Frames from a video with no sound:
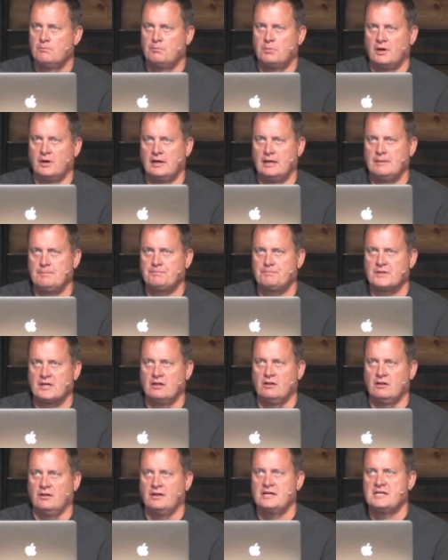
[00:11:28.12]
but
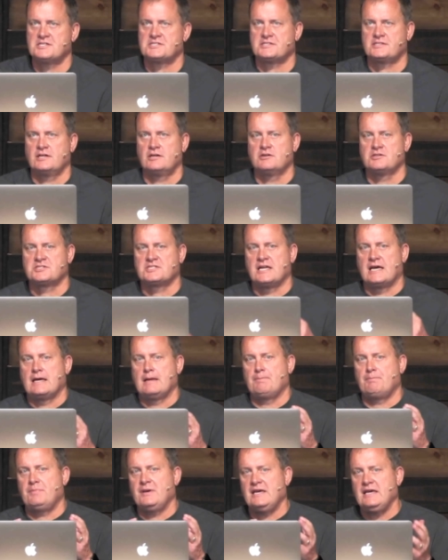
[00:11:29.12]
unless there's
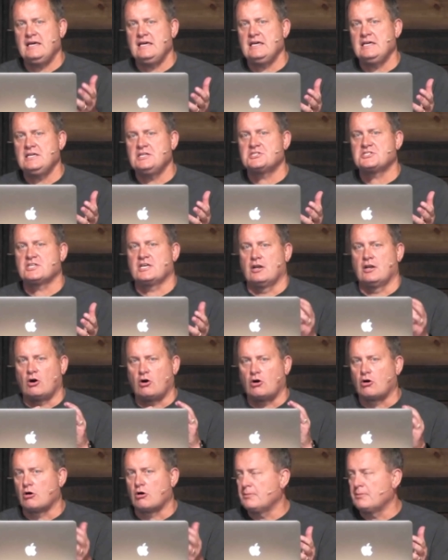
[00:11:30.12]
that peace and
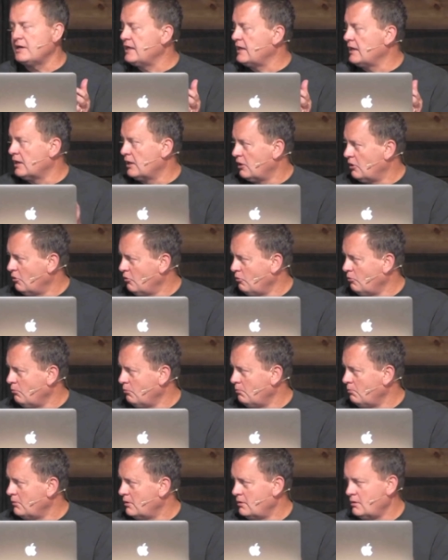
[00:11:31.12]
harmony at
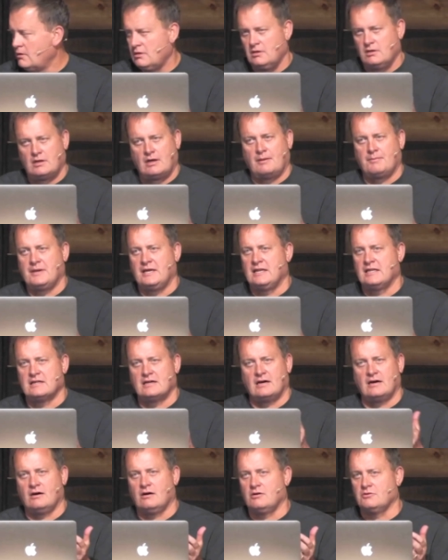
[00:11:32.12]
home, I mean,
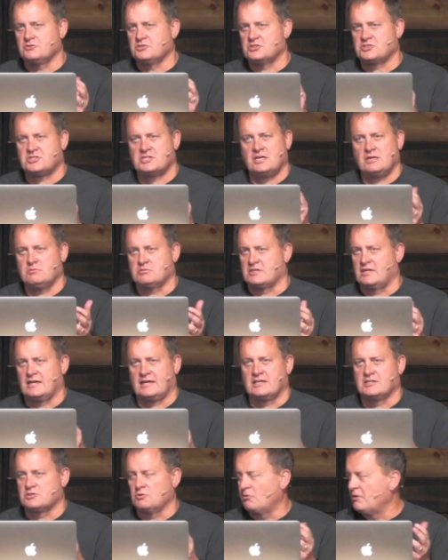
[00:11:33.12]
it all just seems
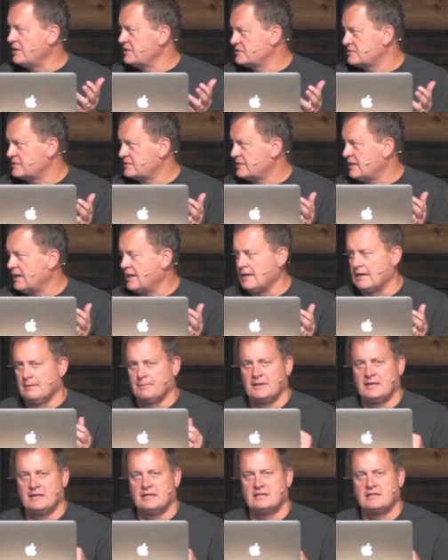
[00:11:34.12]
like it's a waste of
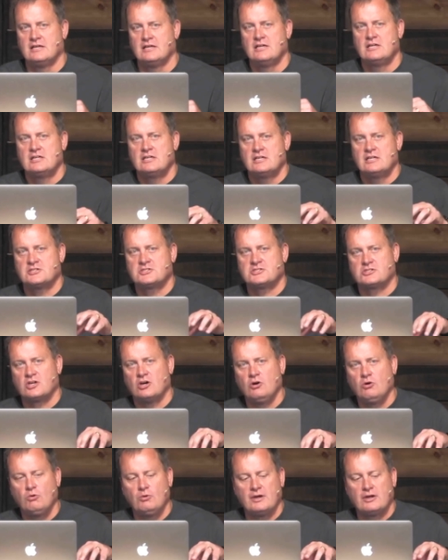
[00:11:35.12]
time. And it's
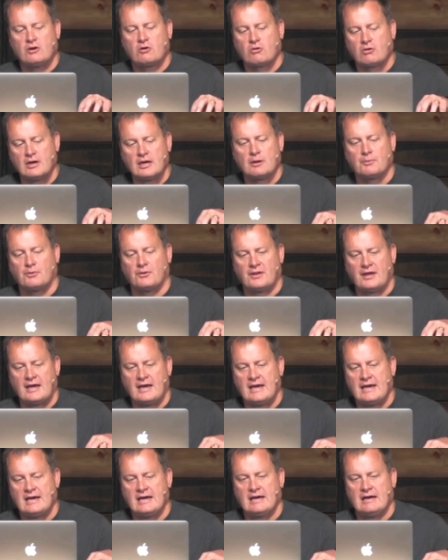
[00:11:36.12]
so incredible to
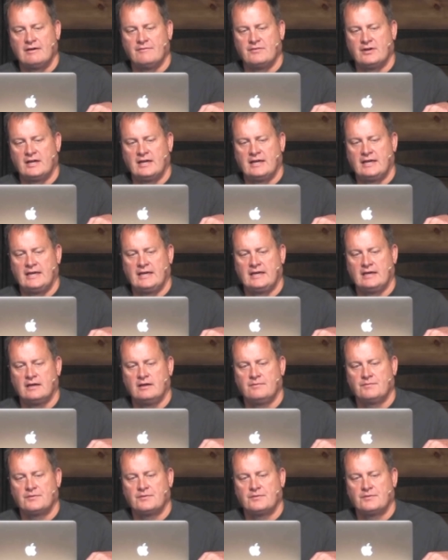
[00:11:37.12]
have a